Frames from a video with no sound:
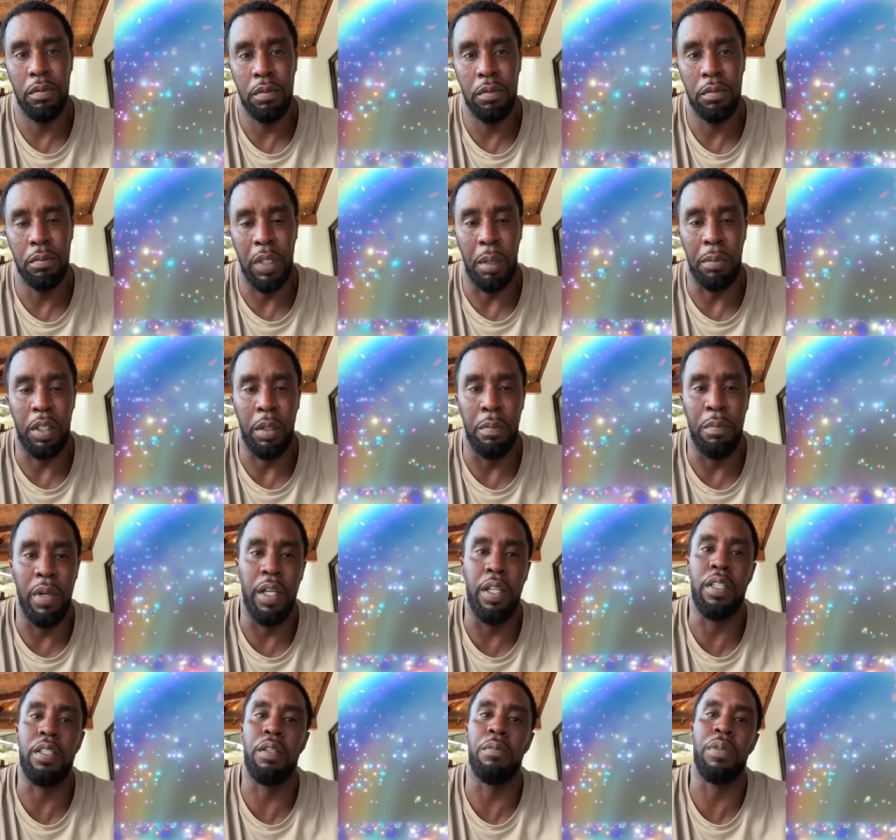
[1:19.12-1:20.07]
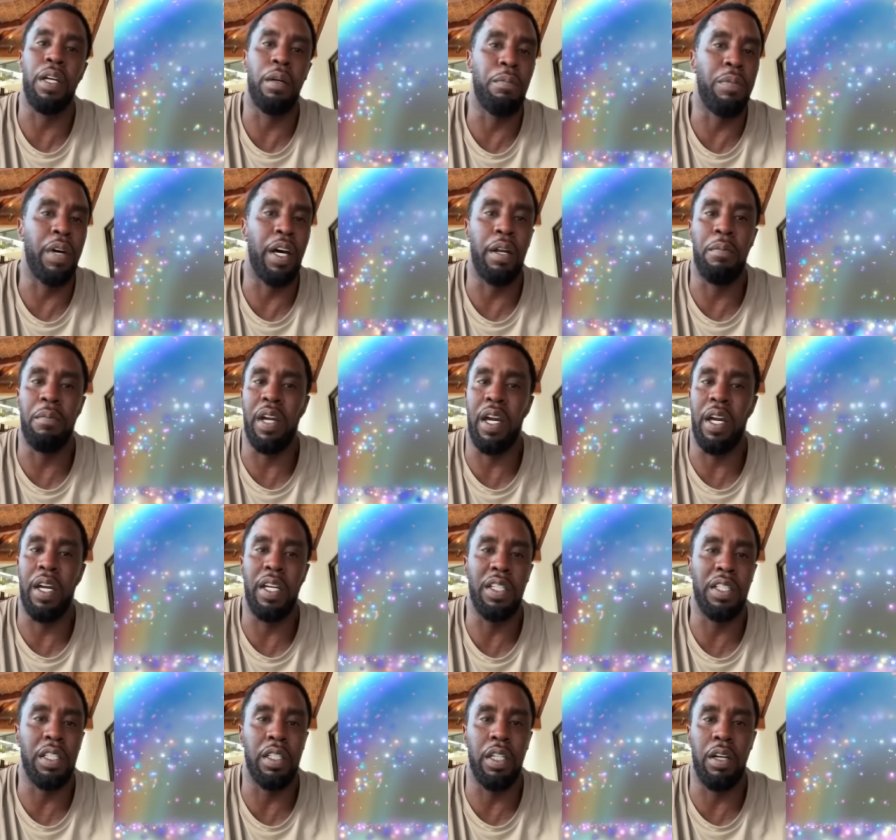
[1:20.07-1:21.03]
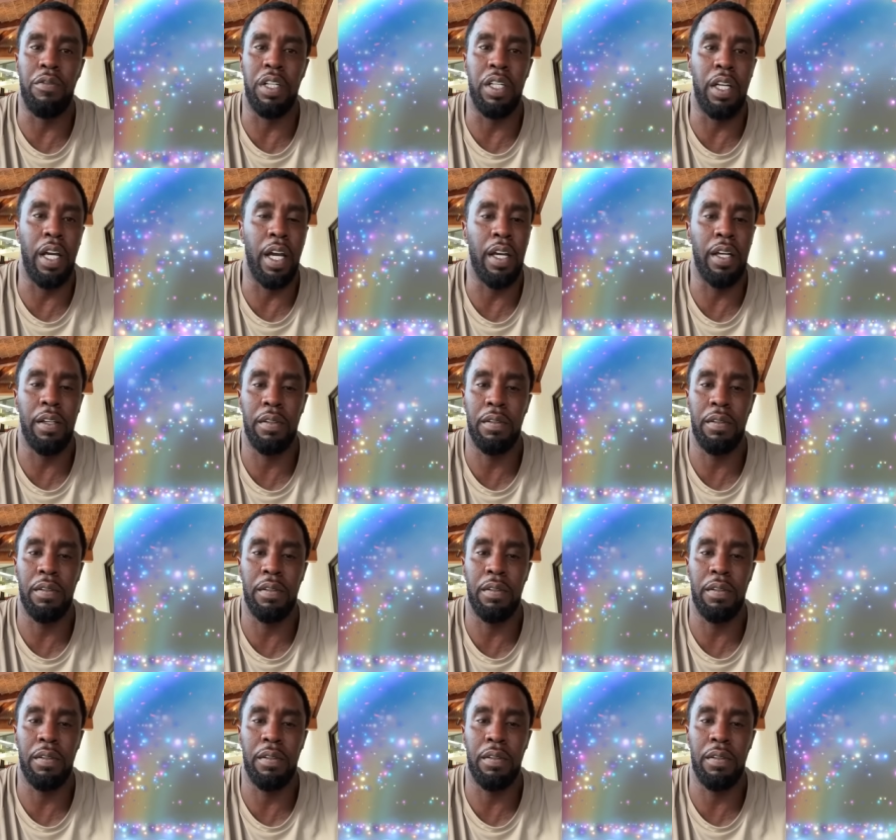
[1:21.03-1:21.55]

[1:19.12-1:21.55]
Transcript: But I'm committed to be a better man each and every day.